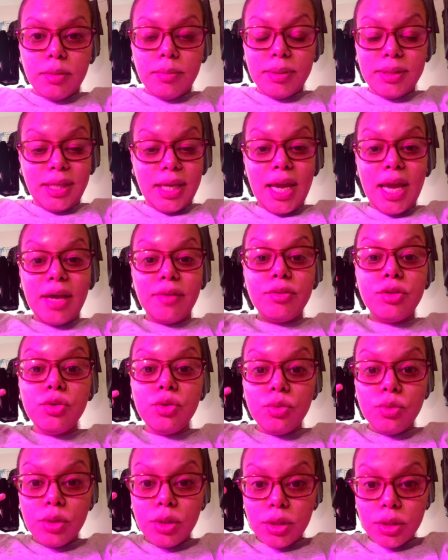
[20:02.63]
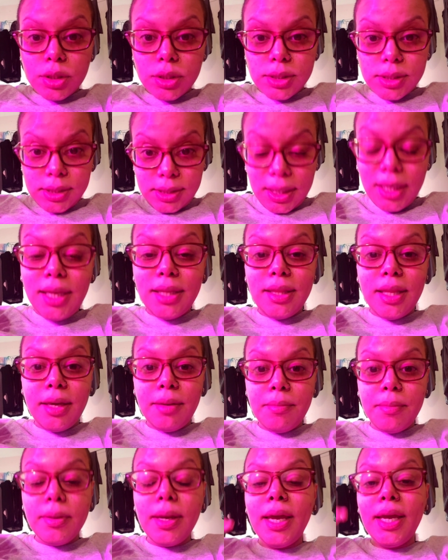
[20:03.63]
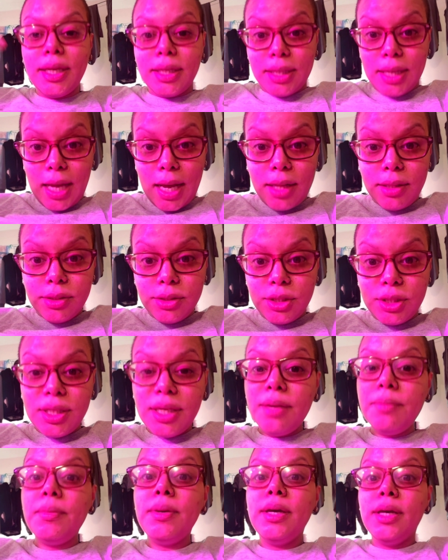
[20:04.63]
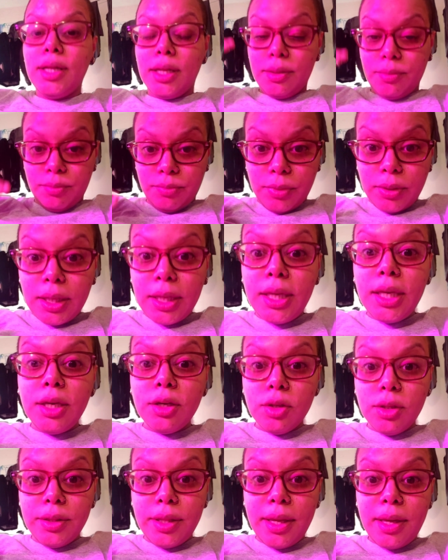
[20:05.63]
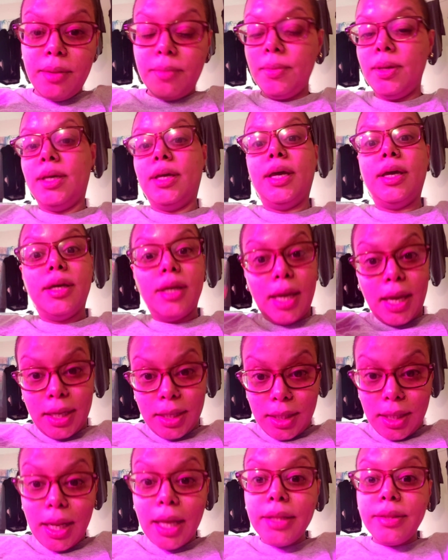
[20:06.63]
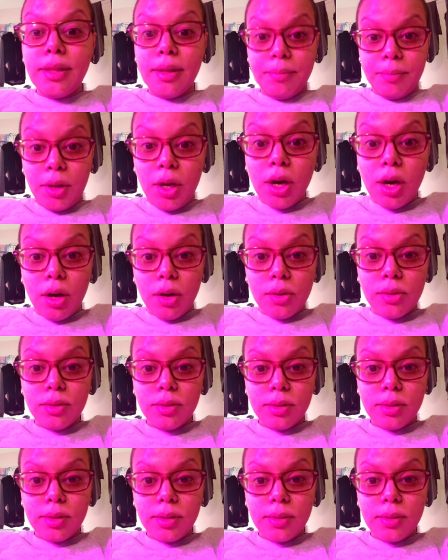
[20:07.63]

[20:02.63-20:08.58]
But they have to see them, acknowledge them, heal them, and let them go.